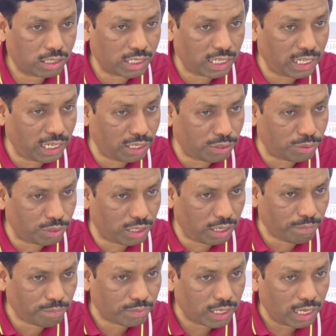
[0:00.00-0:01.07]
sedate to
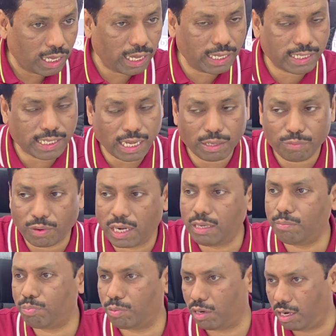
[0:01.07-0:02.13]
the
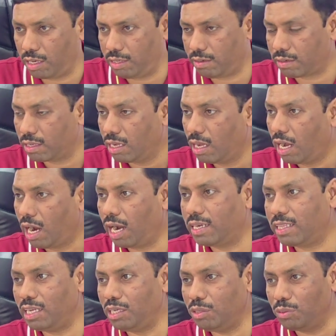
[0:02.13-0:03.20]
SI1 point,
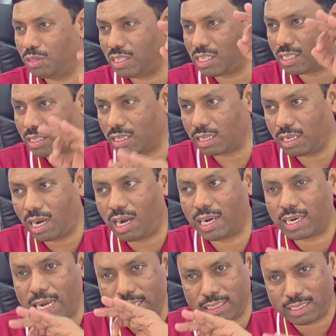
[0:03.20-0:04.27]
and then you just,
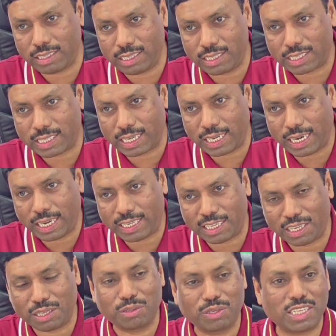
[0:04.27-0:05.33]
not rather than
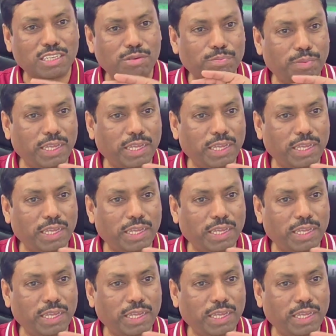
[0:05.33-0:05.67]
sedating, you just